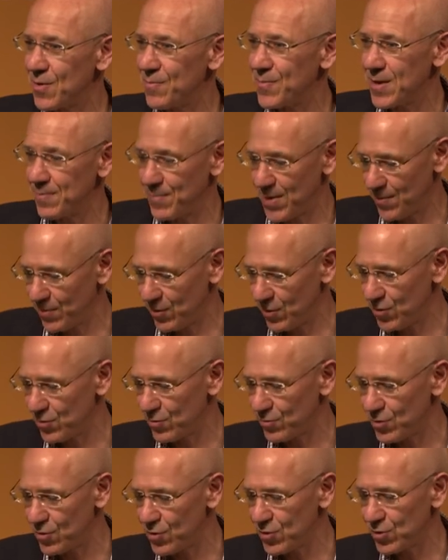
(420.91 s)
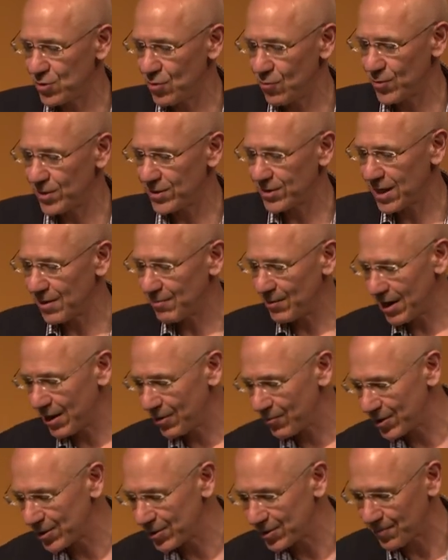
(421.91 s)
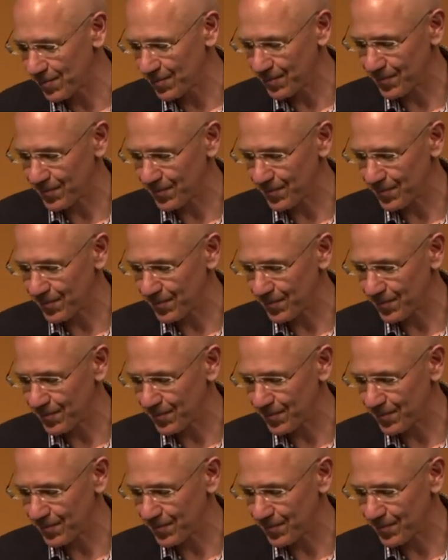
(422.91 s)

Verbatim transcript: pe people who, who talk the same language.